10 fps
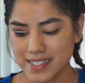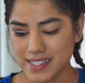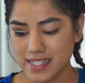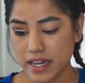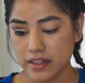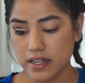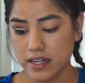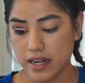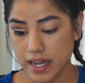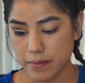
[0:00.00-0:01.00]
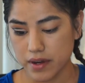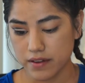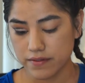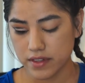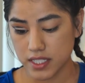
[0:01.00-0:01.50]
say the name
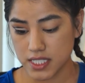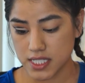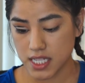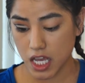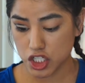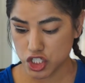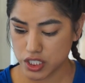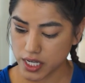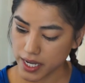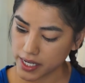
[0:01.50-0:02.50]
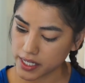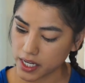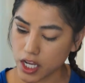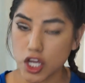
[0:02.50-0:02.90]
of this shade.